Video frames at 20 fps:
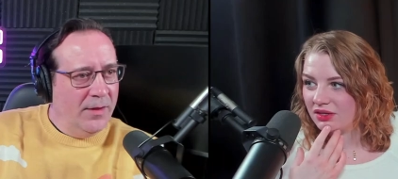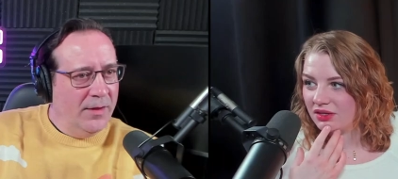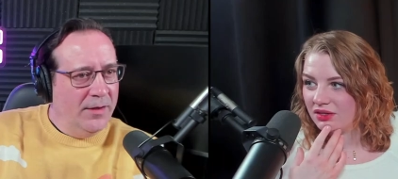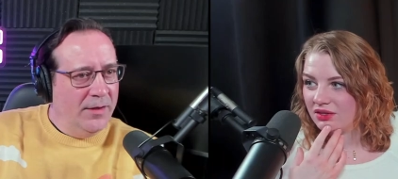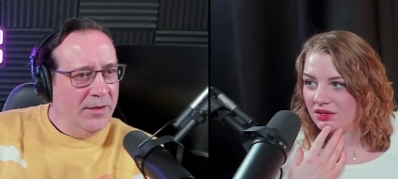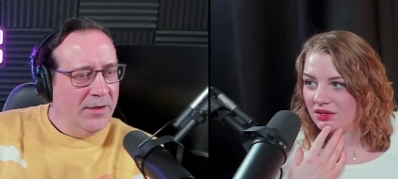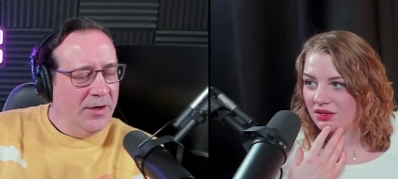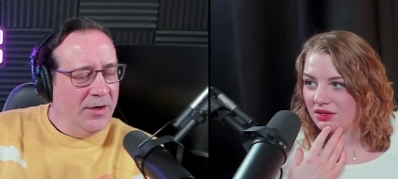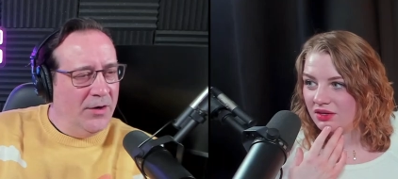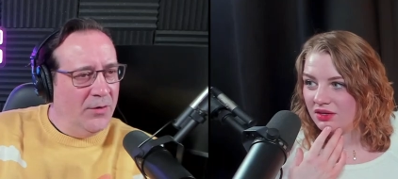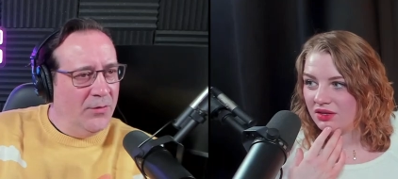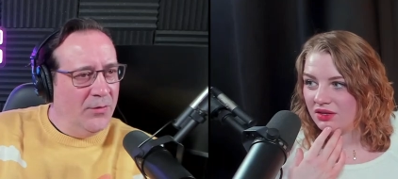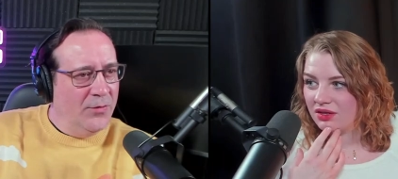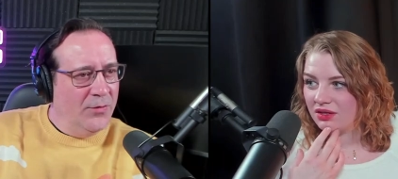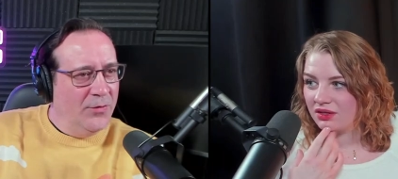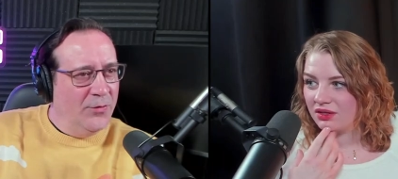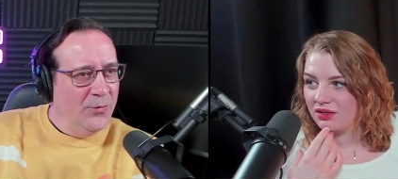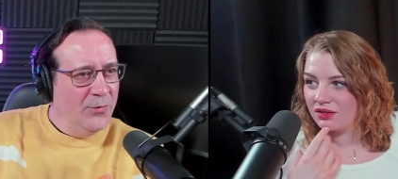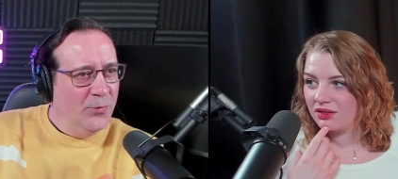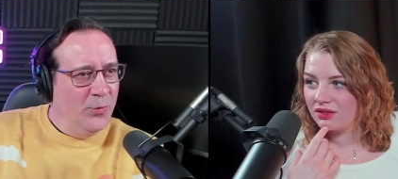Speaker 1: You know,
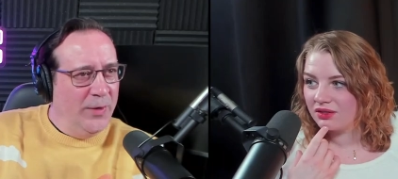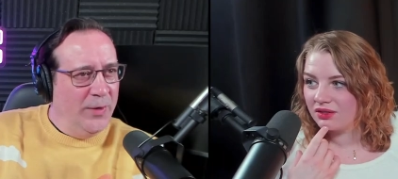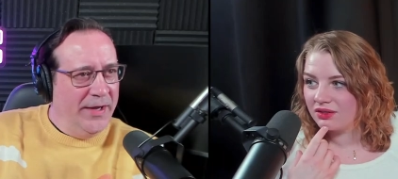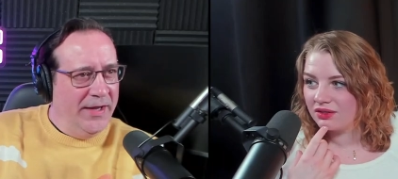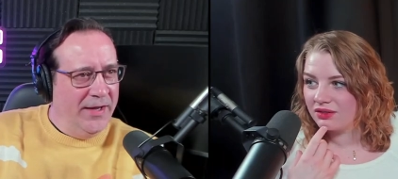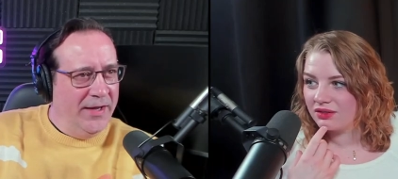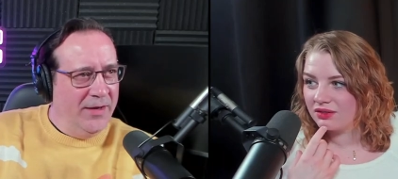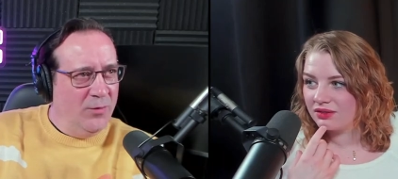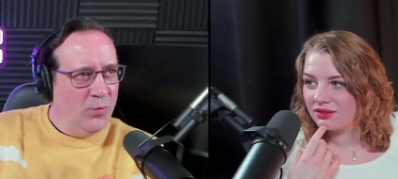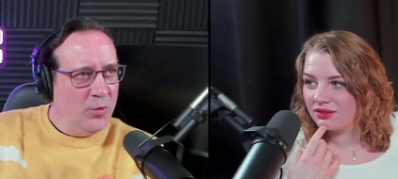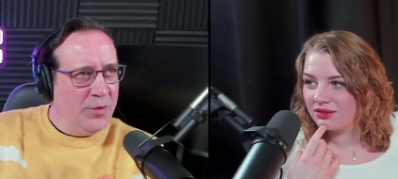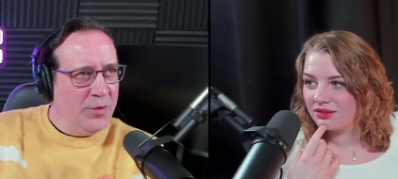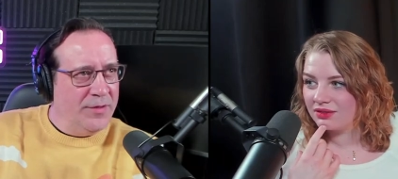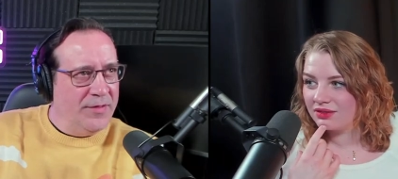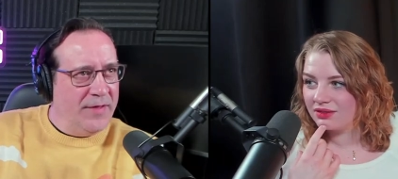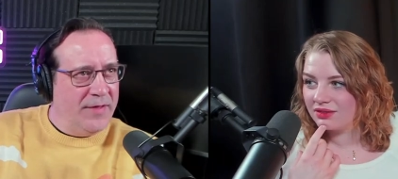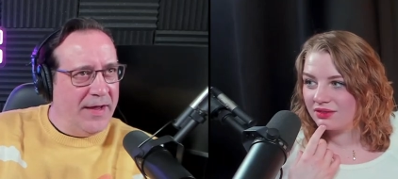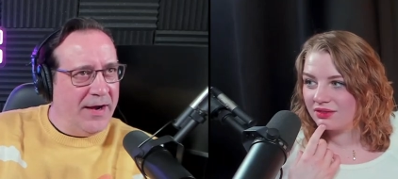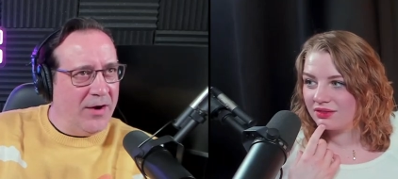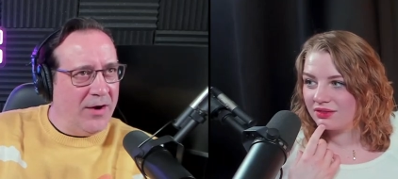we were
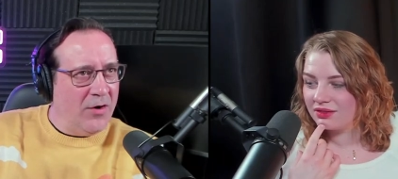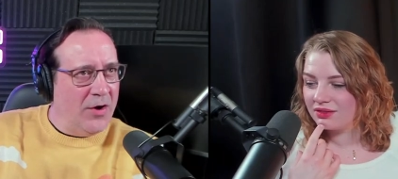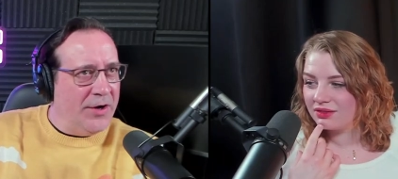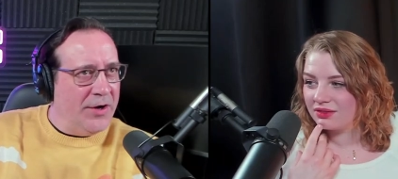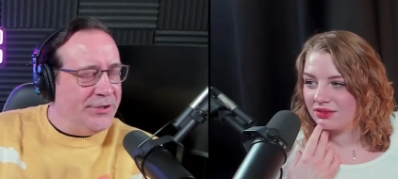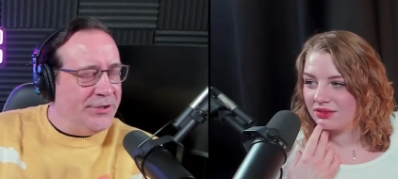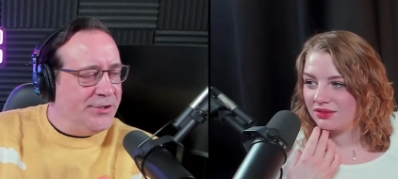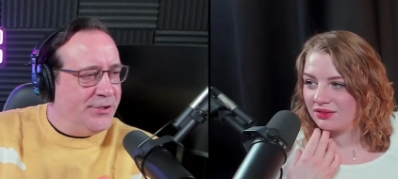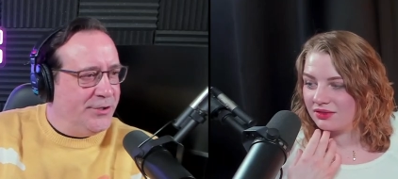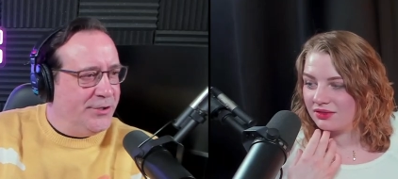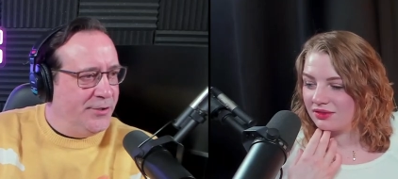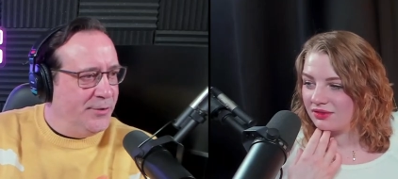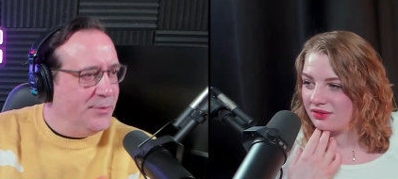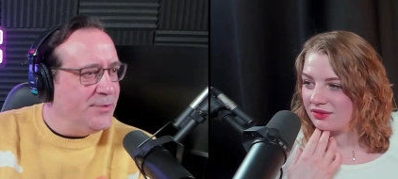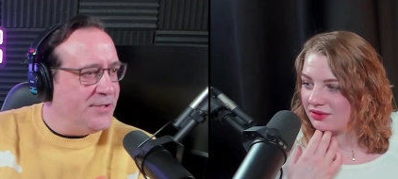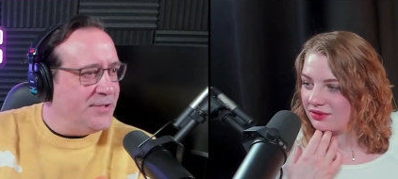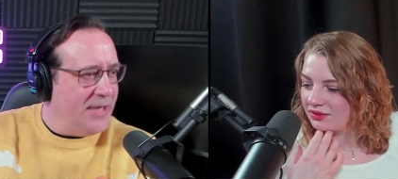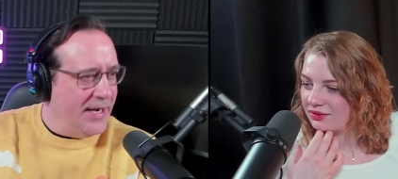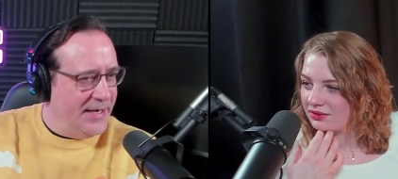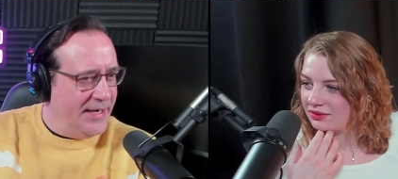there on a
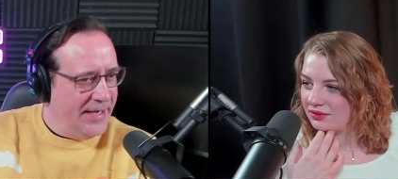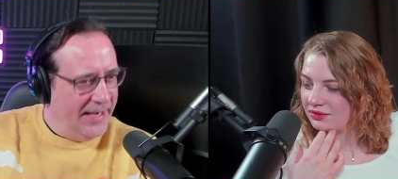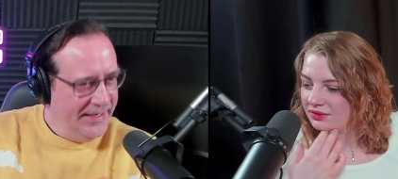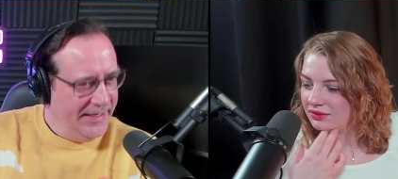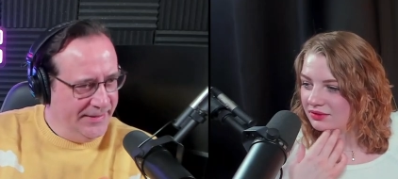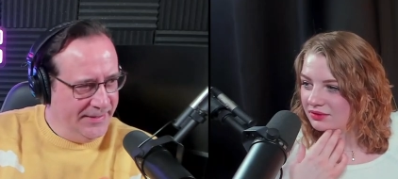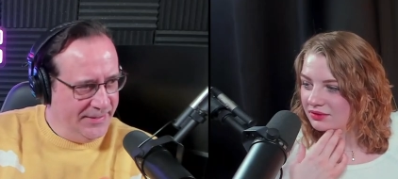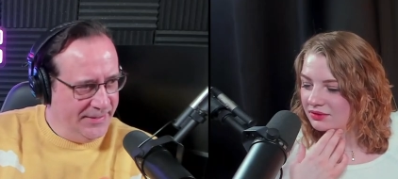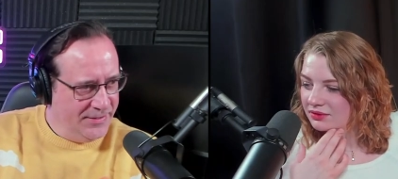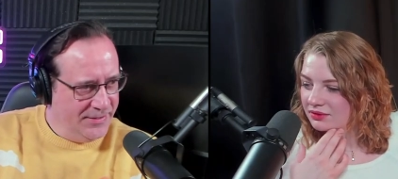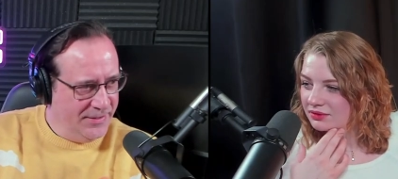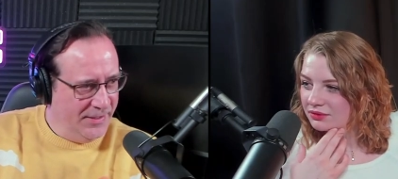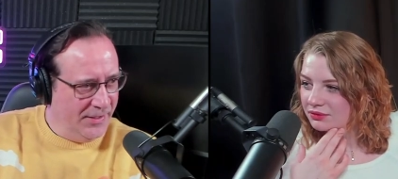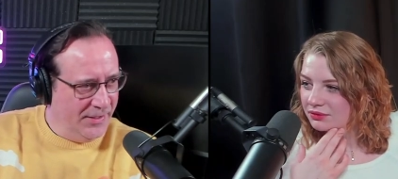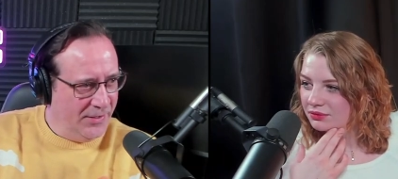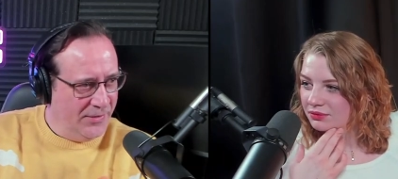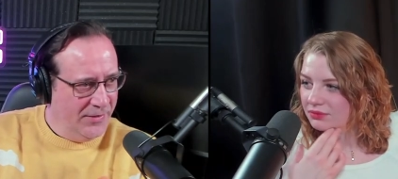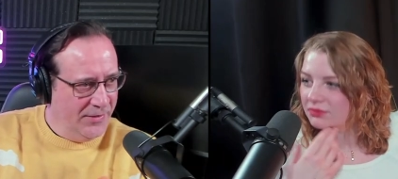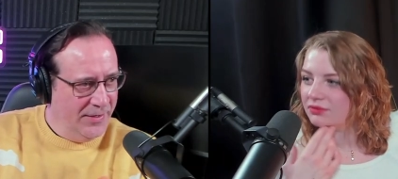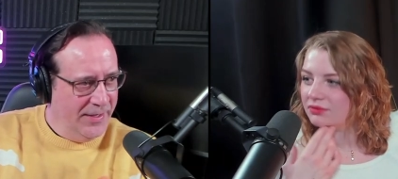Tuesday night this
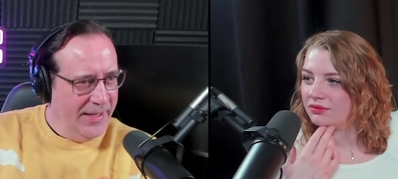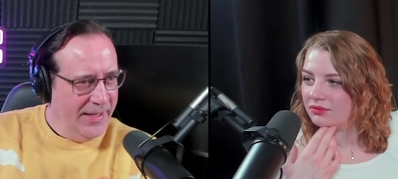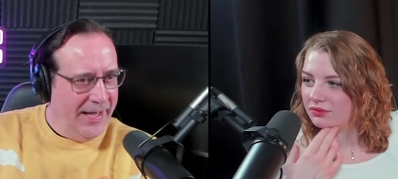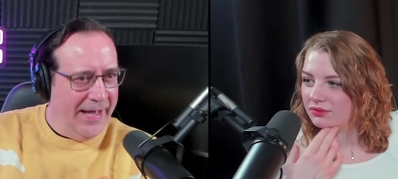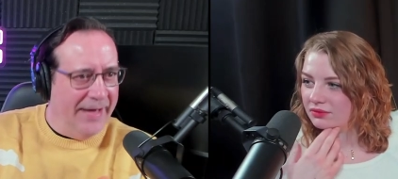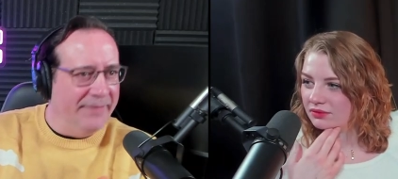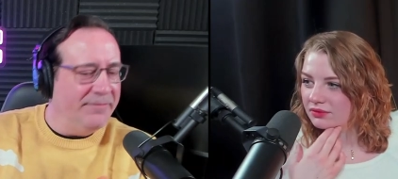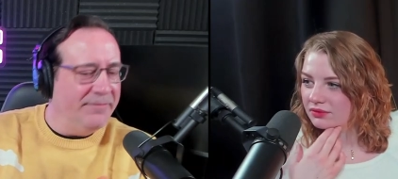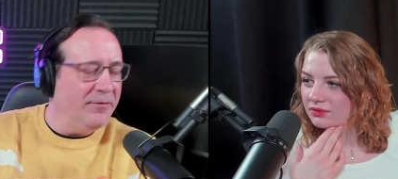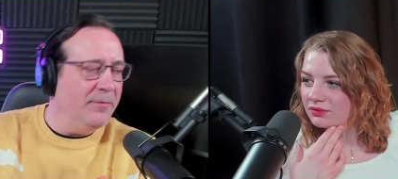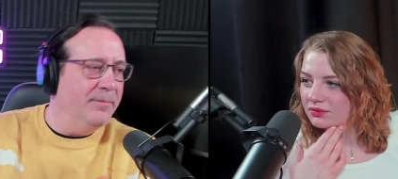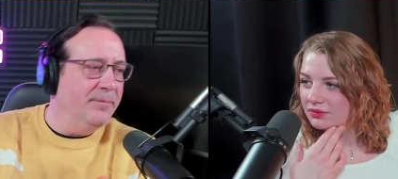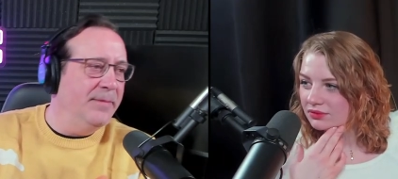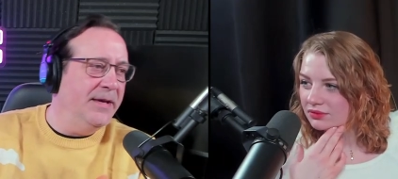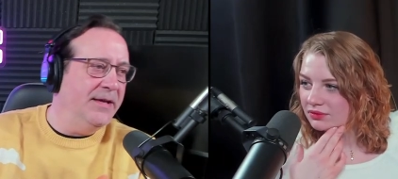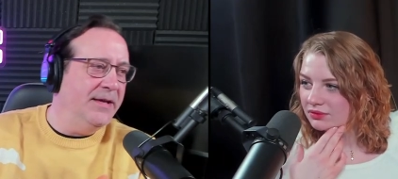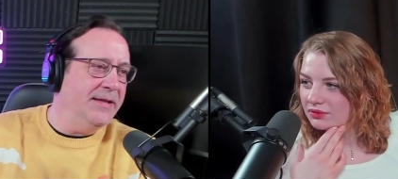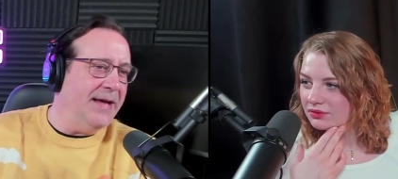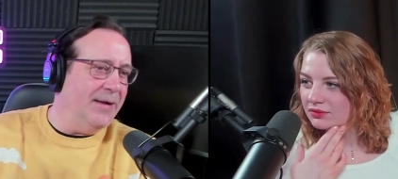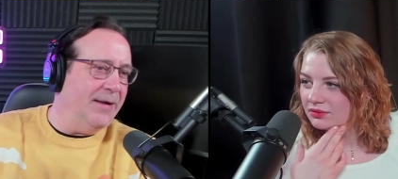year. Mm -hmm. And for
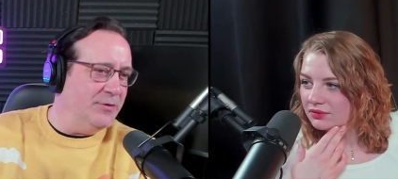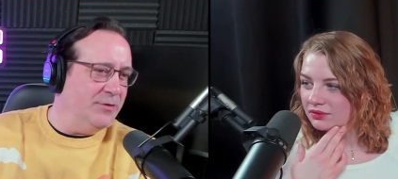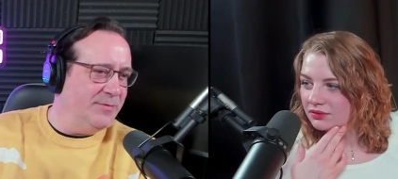me, that was